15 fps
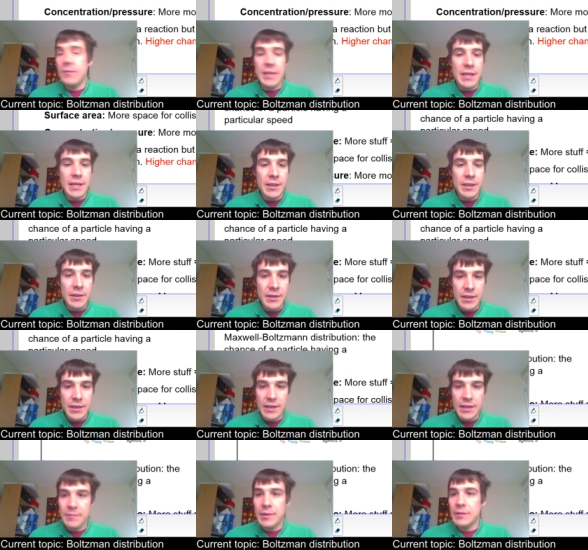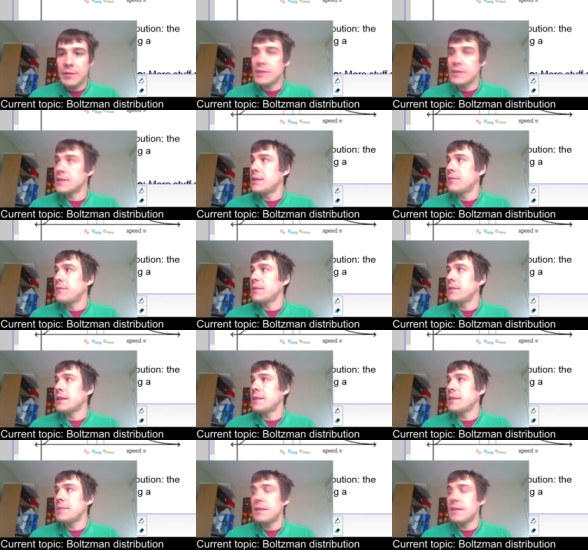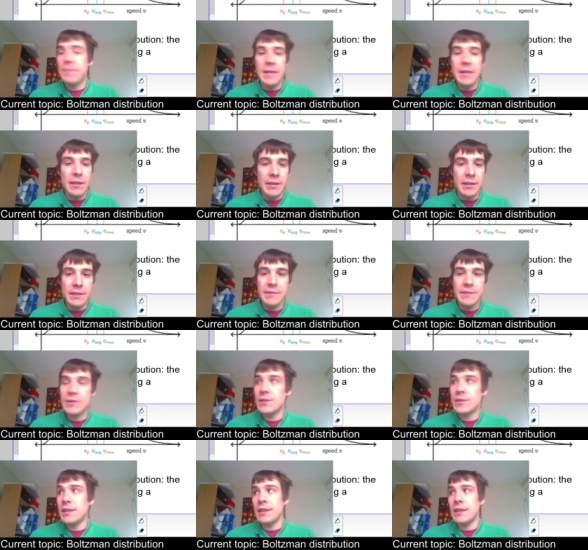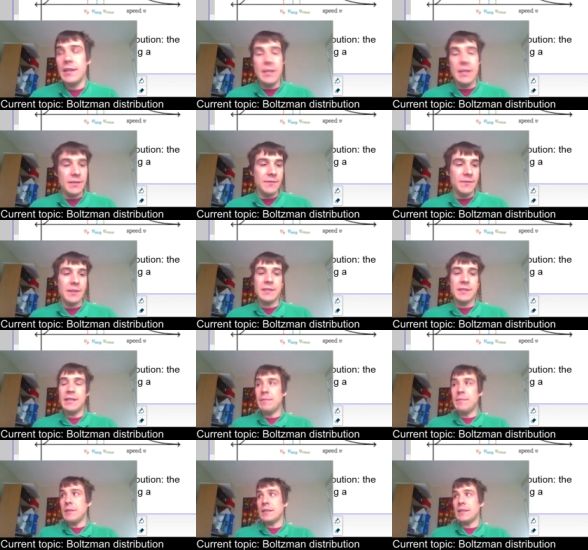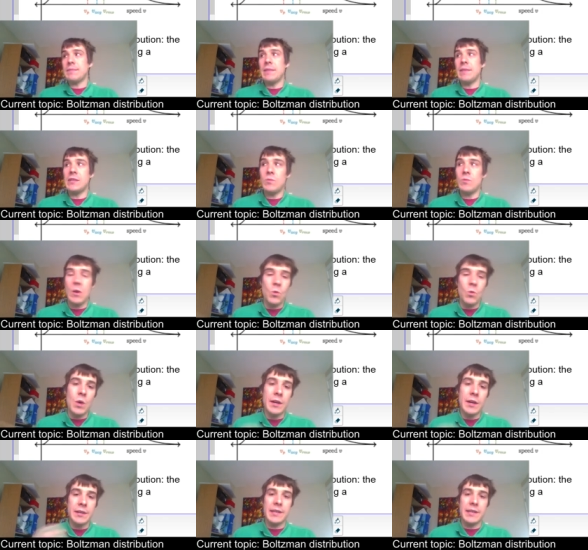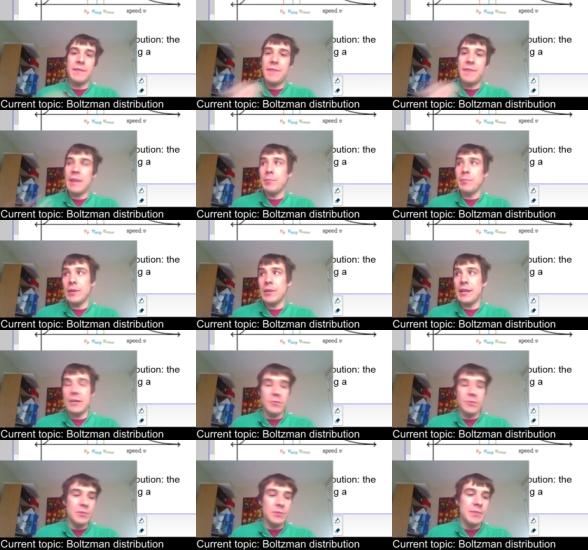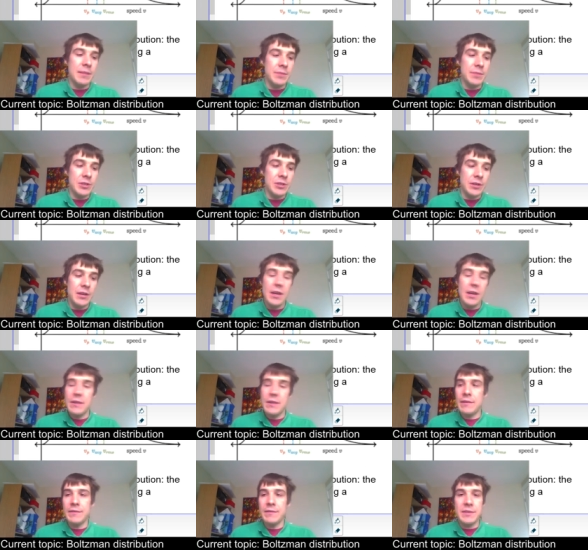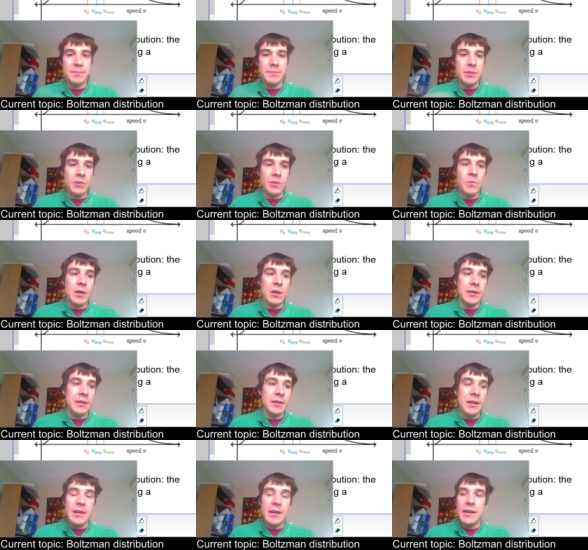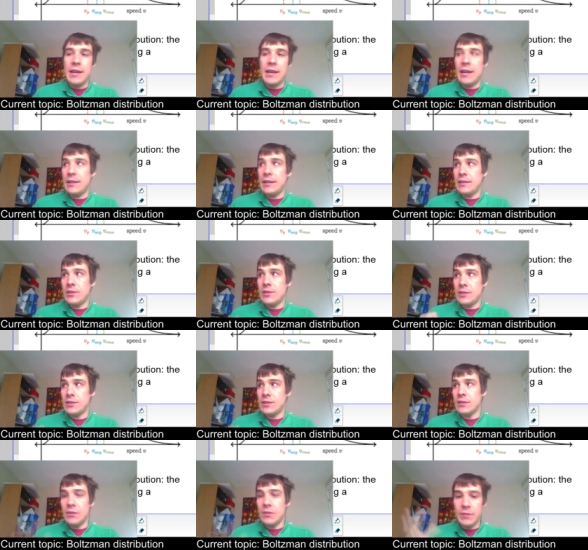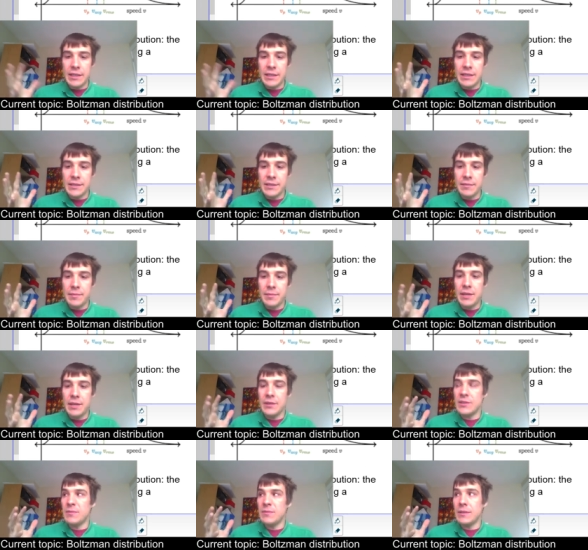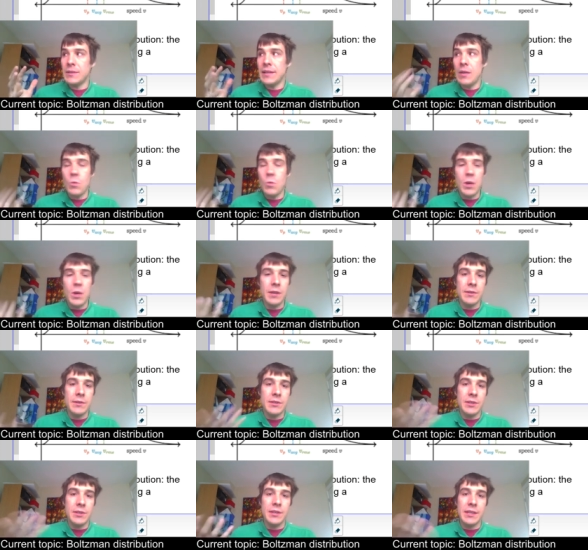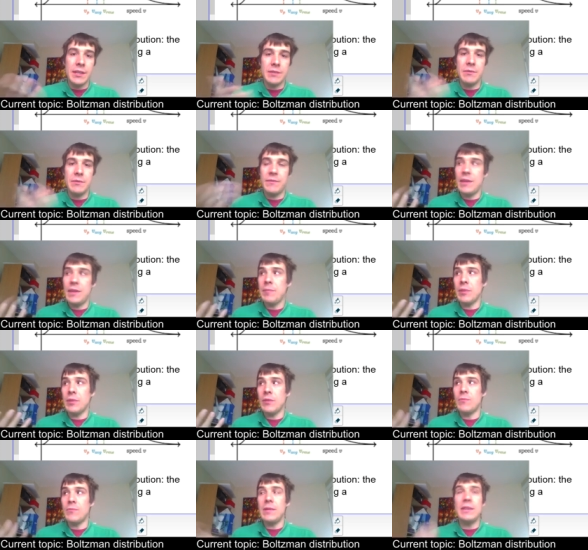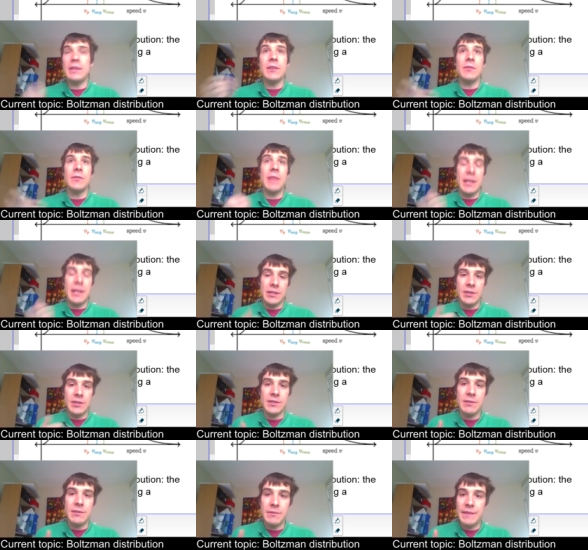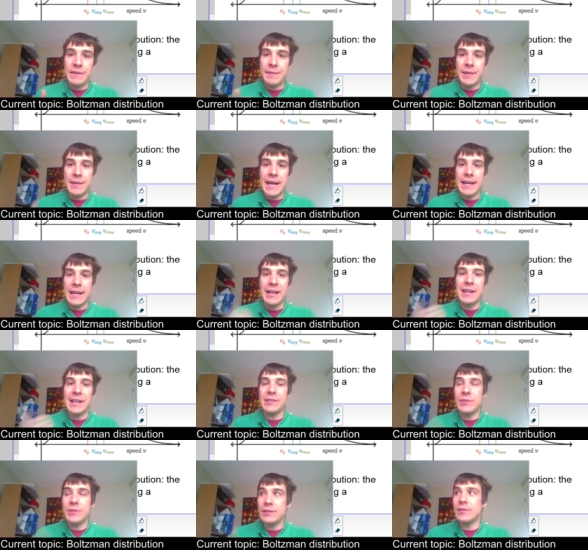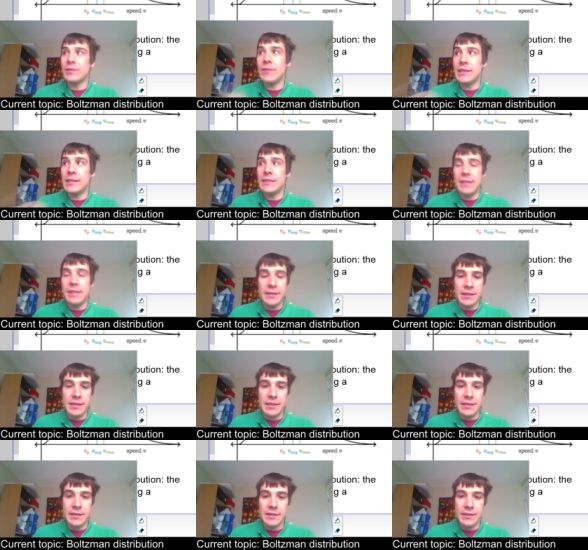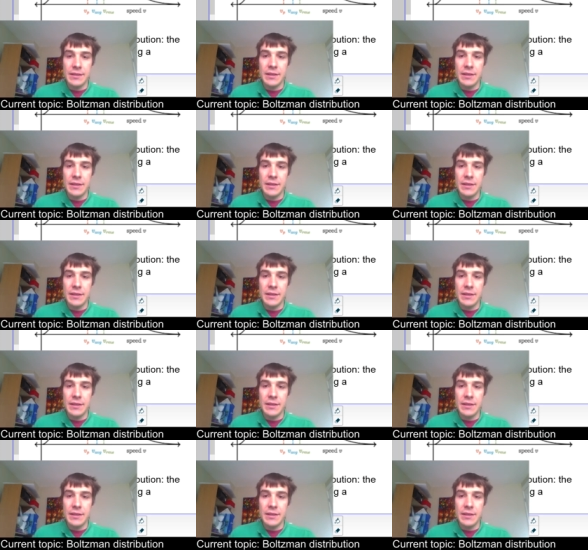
care about this stuff? Well, it helps explain a lot of interesting things. For example, it explains why water can evaporate at room temperature. You ever spill water and it just slowly disappears? Well, that water is turning into a vapor. We know that it turns into a vapor at 100 degrees Celsius,